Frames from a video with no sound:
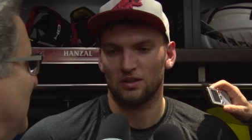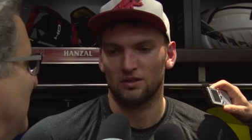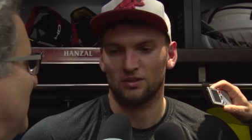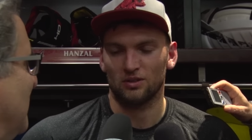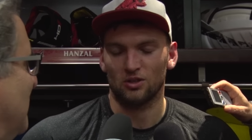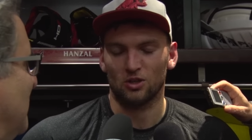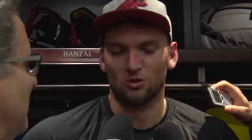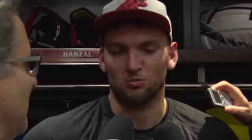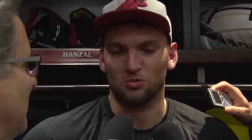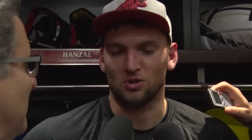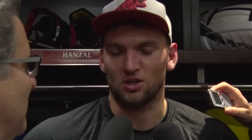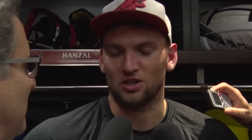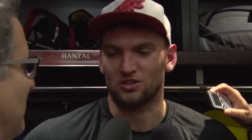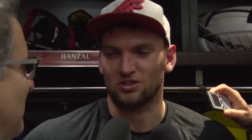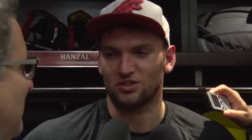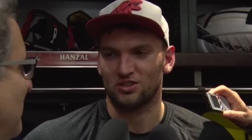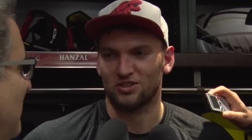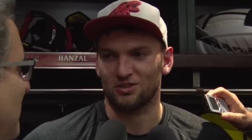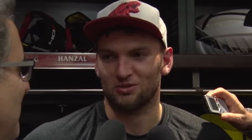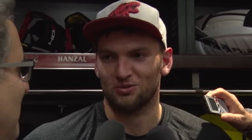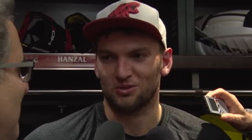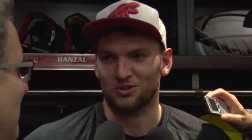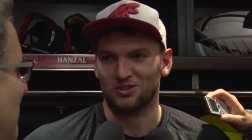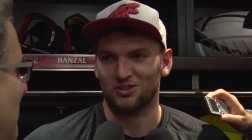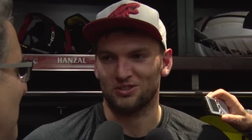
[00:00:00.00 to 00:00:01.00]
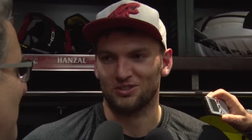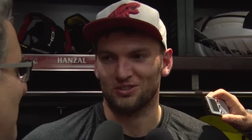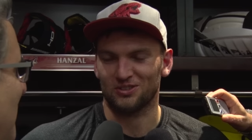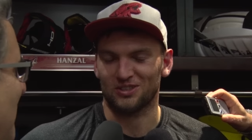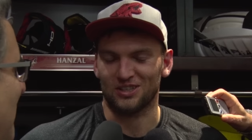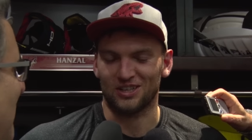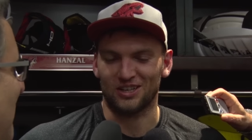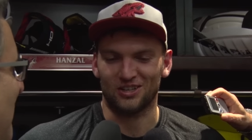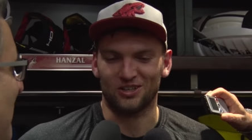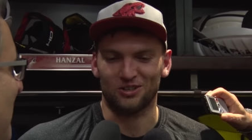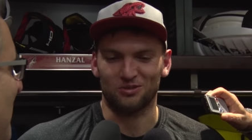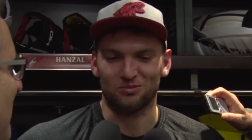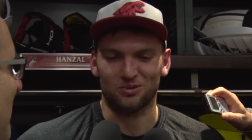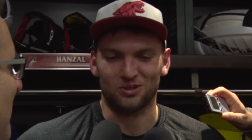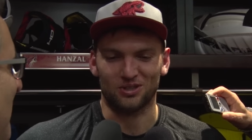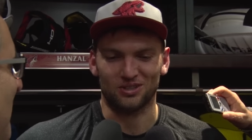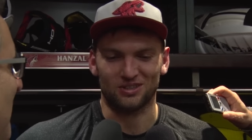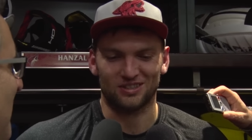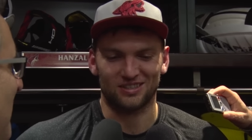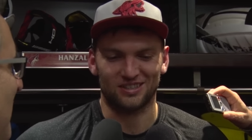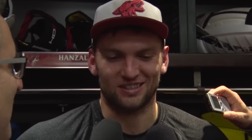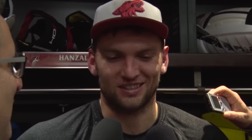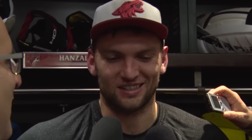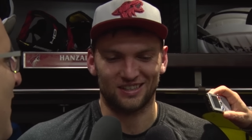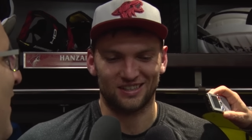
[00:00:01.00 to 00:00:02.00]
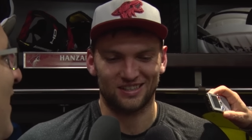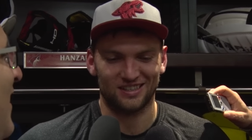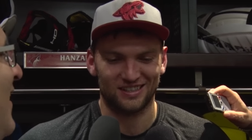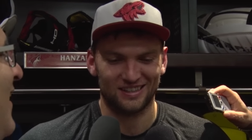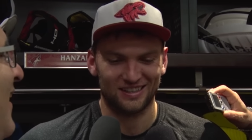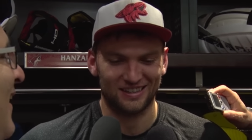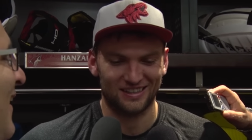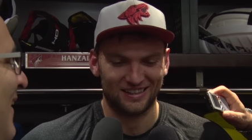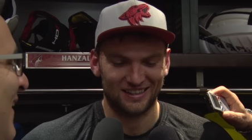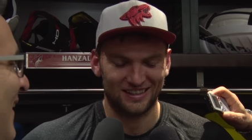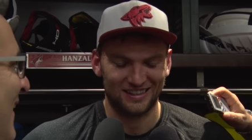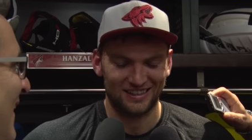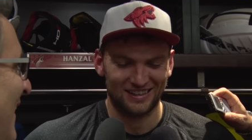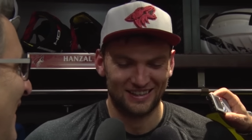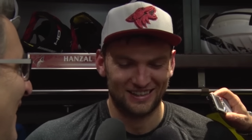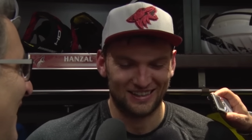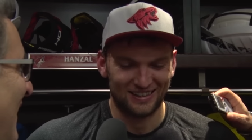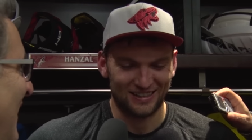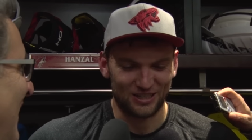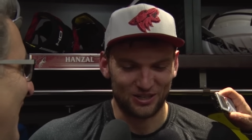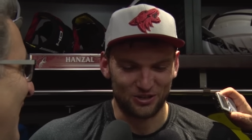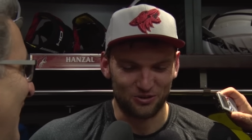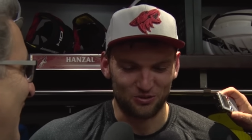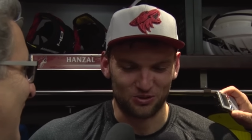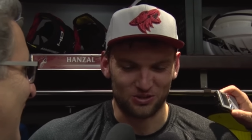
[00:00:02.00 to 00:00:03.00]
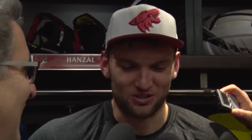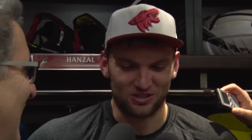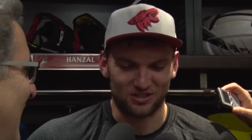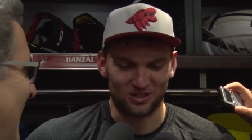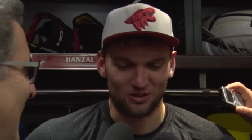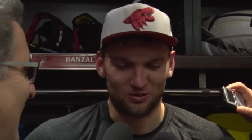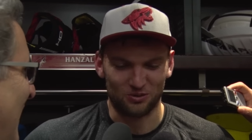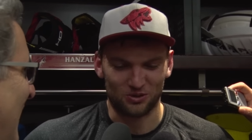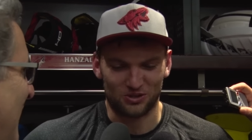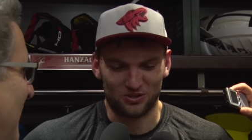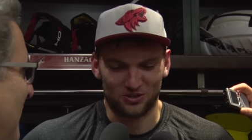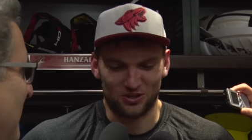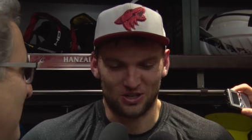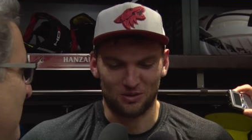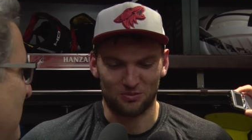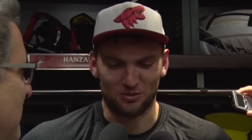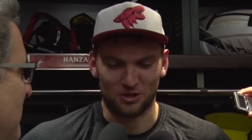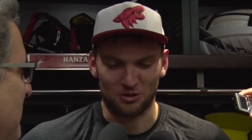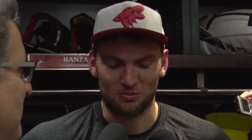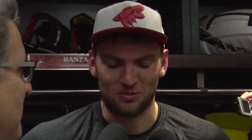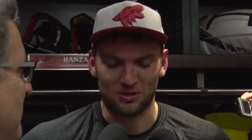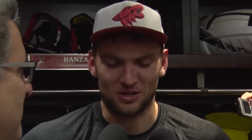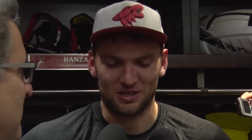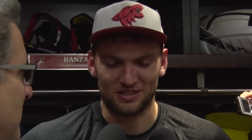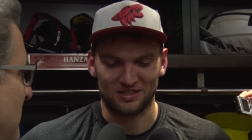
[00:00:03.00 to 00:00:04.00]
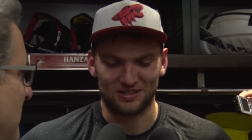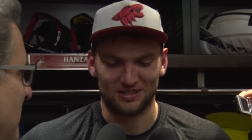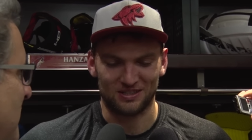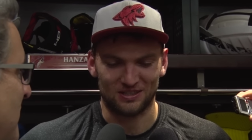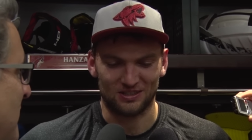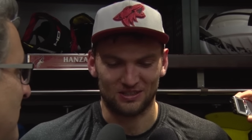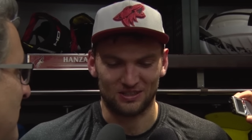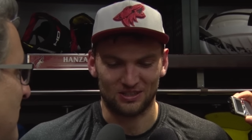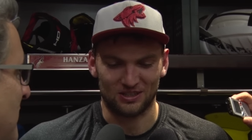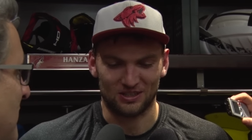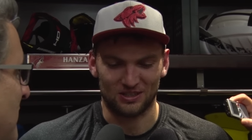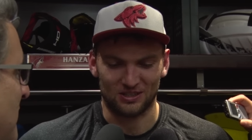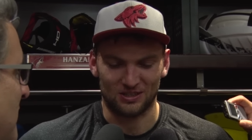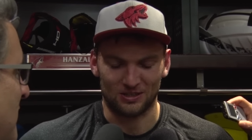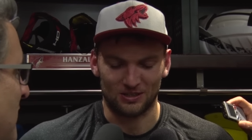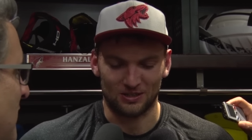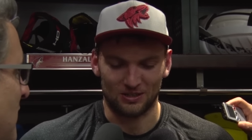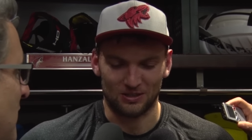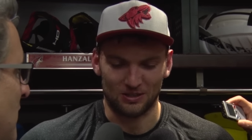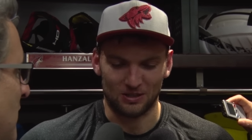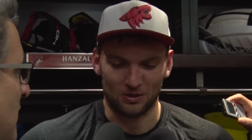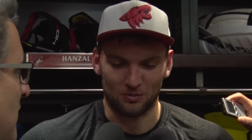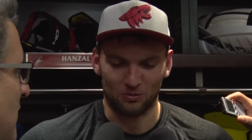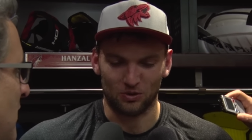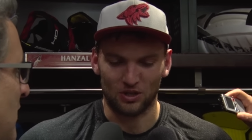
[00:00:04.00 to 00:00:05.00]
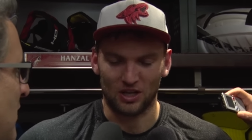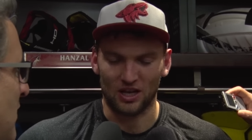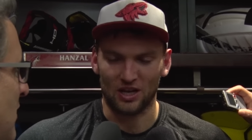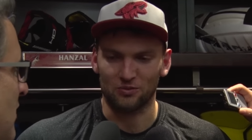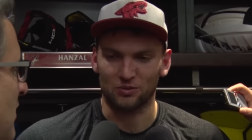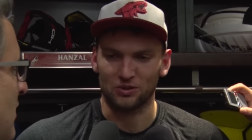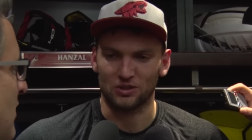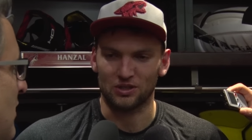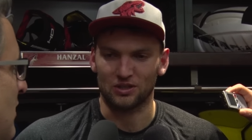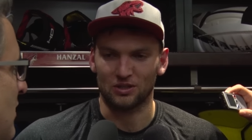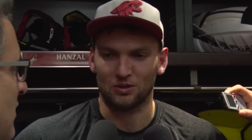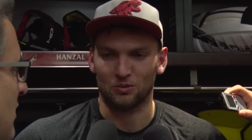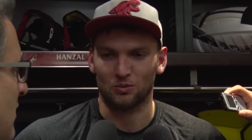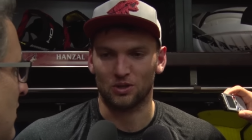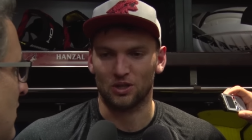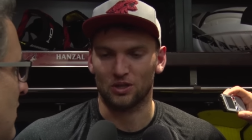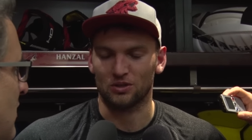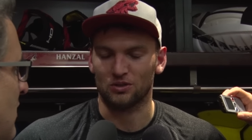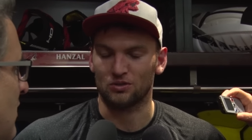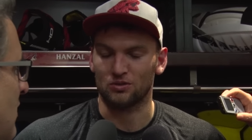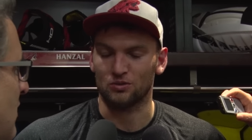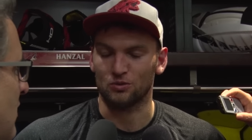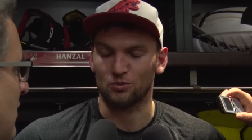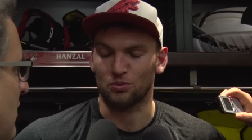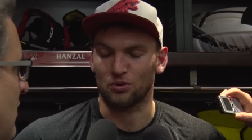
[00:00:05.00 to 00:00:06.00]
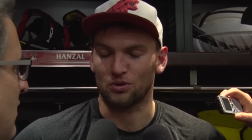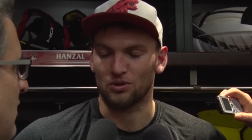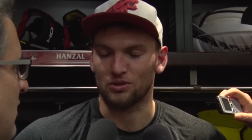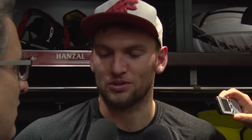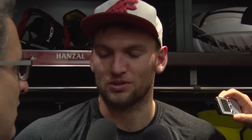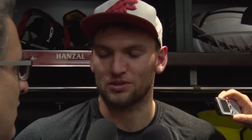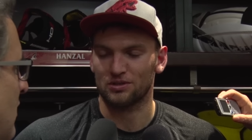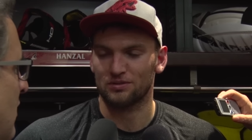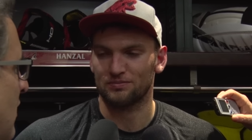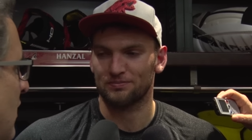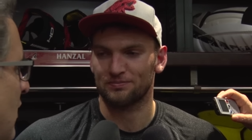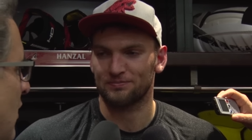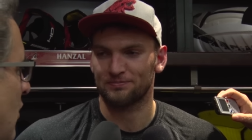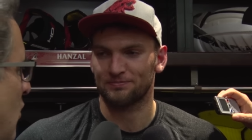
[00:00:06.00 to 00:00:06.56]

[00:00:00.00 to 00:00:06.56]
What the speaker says: Not much. I was a little tired, but I was trying my best, and I'm glad we got the 2 points.